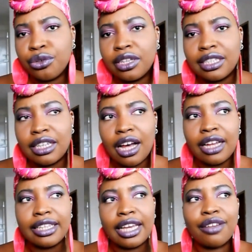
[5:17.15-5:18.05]
because
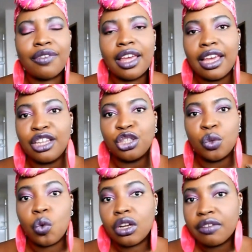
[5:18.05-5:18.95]
God gave each
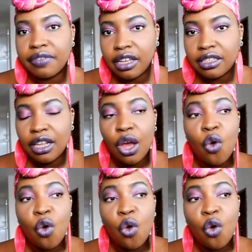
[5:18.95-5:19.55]
one of us,